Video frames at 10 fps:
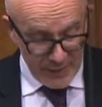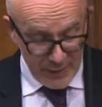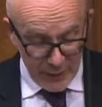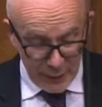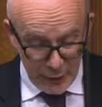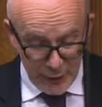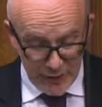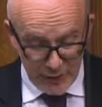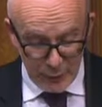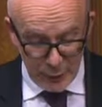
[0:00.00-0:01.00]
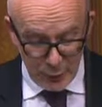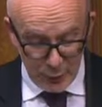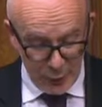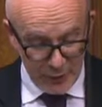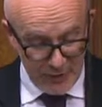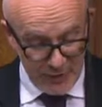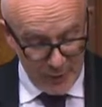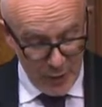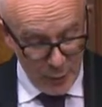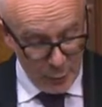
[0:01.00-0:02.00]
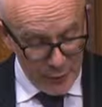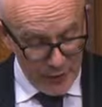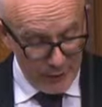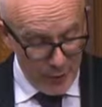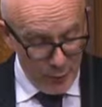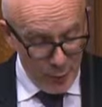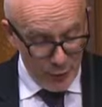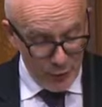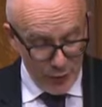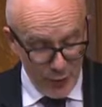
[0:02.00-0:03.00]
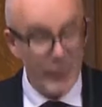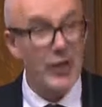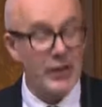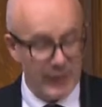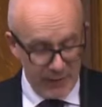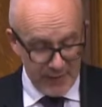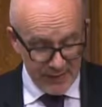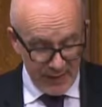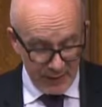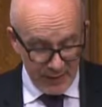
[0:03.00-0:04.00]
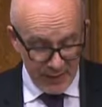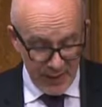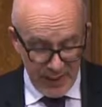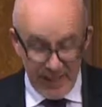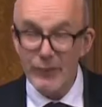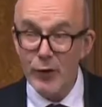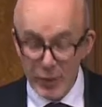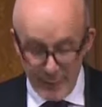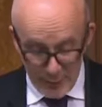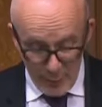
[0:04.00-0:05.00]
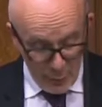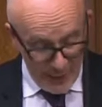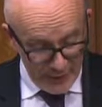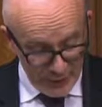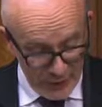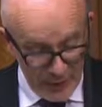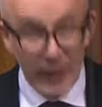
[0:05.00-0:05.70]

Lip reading: that are closed under local lockdowns will receive no more than 2/3 of their salaries, even on a minimum wage.